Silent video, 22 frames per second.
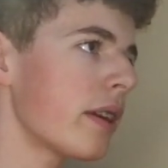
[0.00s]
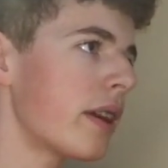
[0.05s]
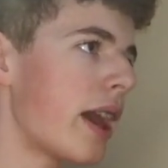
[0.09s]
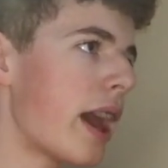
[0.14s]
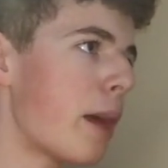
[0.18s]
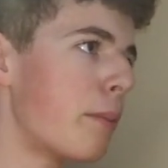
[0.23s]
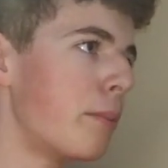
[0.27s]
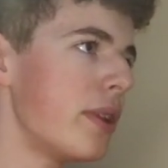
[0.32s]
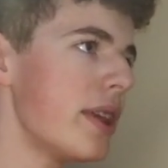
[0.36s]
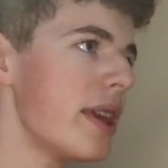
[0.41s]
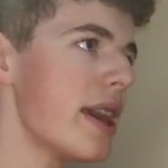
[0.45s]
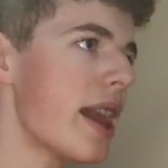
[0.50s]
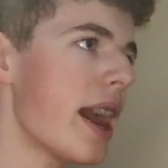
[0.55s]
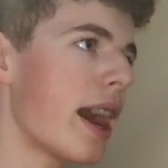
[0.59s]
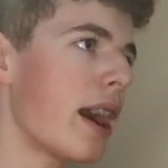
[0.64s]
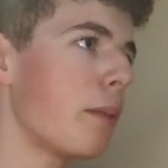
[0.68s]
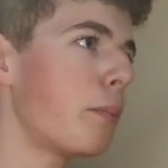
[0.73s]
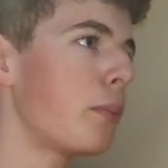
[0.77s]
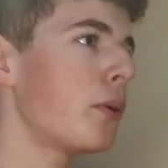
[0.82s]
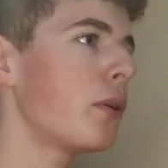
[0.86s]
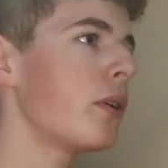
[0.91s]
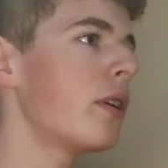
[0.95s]
MD
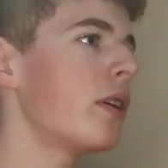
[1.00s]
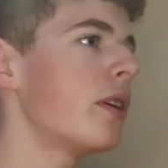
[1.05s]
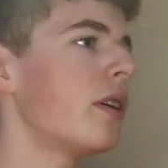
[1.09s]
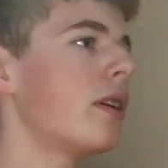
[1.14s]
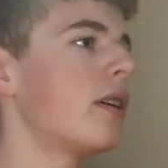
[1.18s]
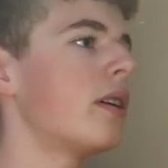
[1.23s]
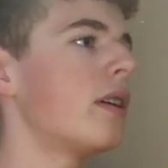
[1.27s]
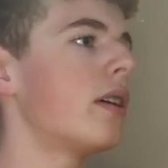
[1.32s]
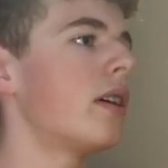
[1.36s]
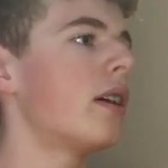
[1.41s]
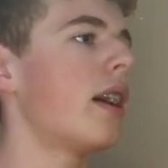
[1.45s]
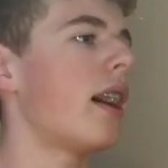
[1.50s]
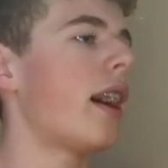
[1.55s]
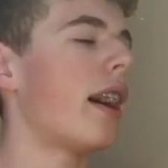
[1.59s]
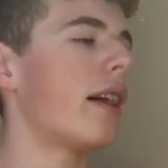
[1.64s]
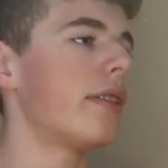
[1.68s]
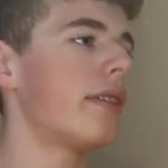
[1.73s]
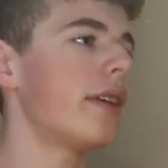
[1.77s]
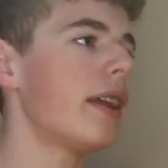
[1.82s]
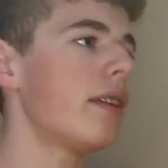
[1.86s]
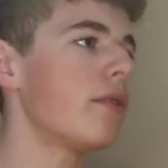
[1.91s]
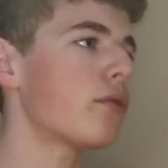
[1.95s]
app.
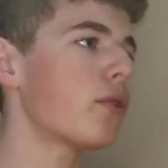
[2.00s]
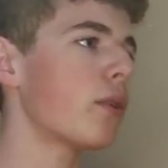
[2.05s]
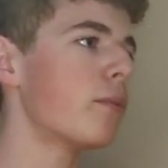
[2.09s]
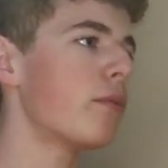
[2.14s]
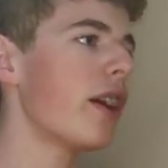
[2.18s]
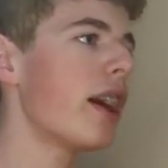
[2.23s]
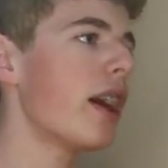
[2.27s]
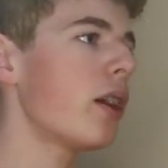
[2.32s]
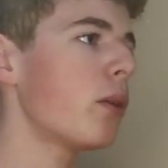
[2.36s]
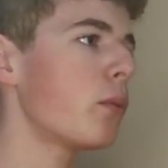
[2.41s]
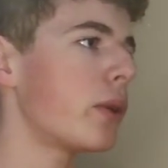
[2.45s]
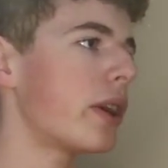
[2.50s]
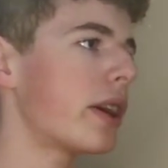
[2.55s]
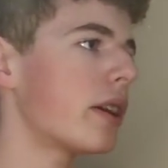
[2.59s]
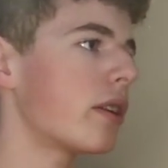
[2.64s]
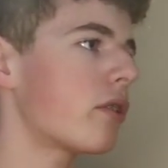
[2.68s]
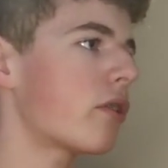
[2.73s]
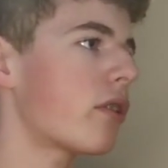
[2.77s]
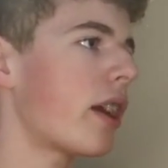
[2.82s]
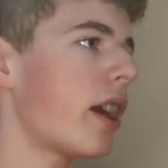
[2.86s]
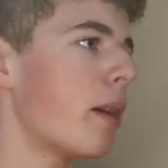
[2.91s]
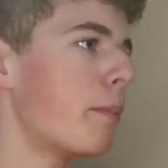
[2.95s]
And then from there we can
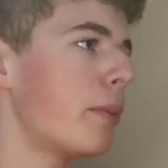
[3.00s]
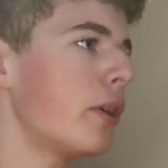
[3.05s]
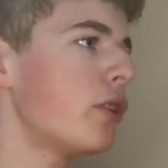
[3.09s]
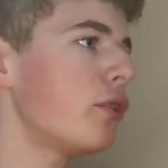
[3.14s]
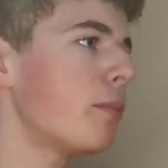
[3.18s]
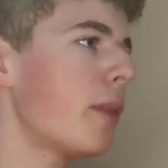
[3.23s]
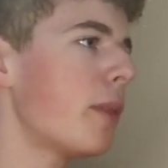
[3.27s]
create a build